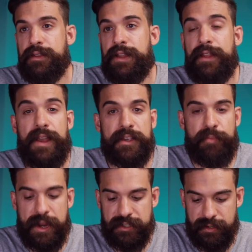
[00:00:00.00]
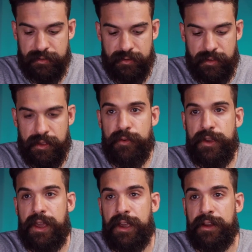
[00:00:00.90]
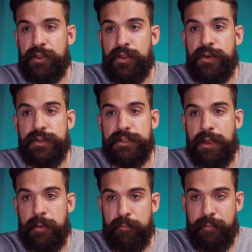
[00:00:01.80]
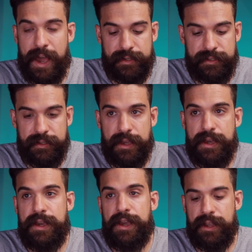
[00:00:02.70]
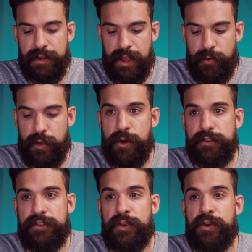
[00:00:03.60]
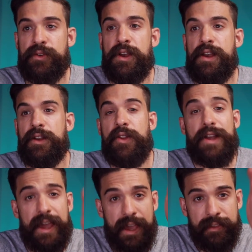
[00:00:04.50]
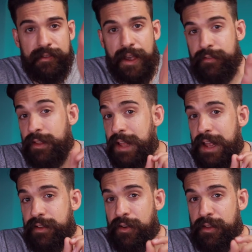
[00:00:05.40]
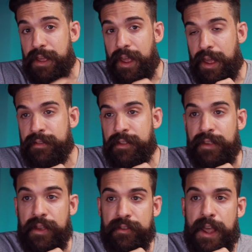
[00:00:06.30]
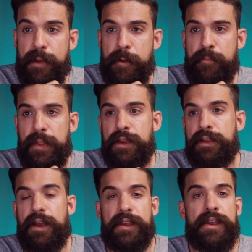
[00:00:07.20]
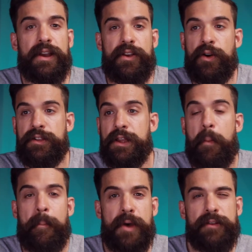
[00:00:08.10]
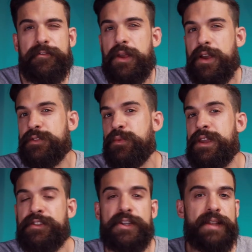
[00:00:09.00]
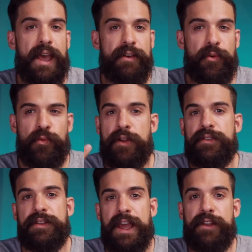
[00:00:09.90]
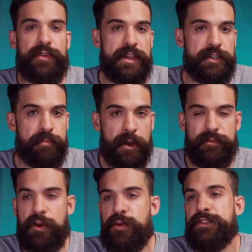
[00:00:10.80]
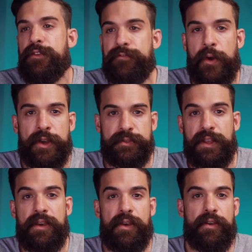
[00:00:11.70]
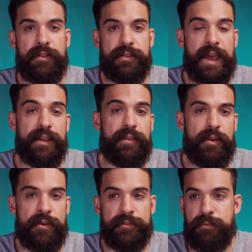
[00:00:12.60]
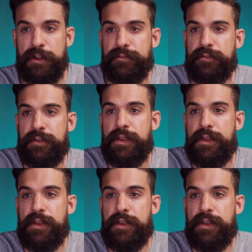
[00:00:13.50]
then the expression, here we can use max, and now we want to look inside of the date column in the sales table. Now here I call it month because we just have one date for each month, always the first date of the month.